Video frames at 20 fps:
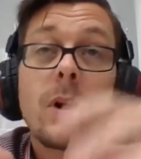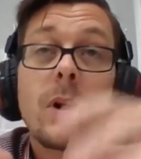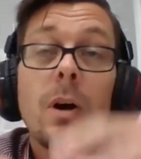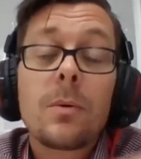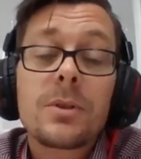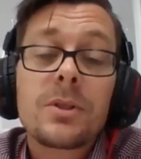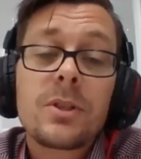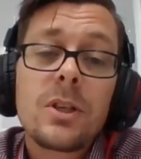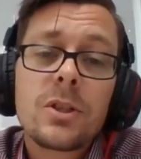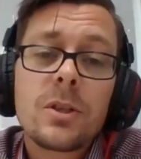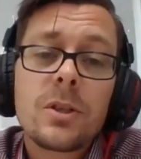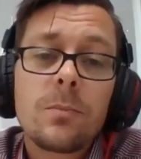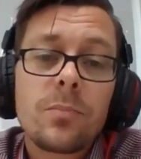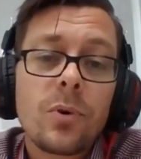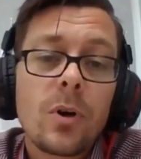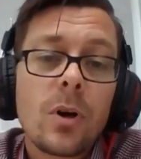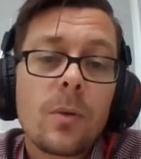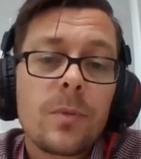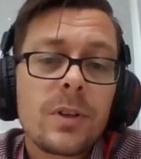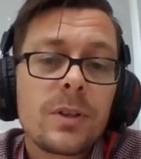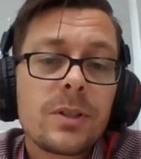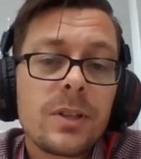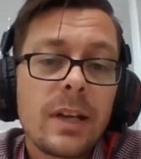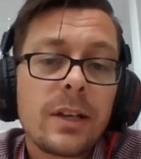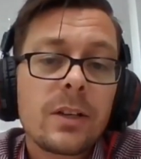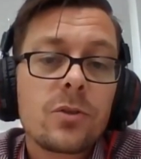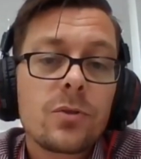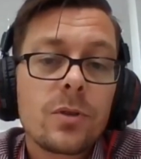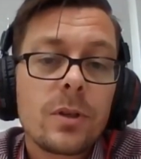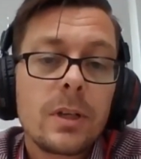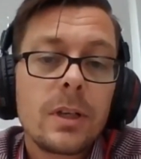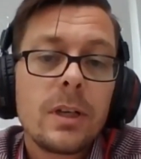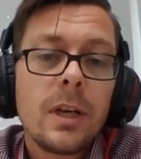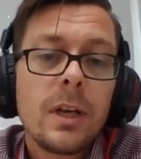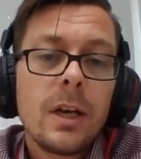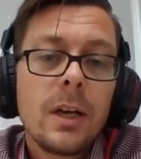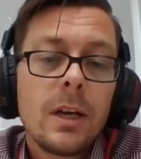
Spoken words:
was teaching in primary and secondary,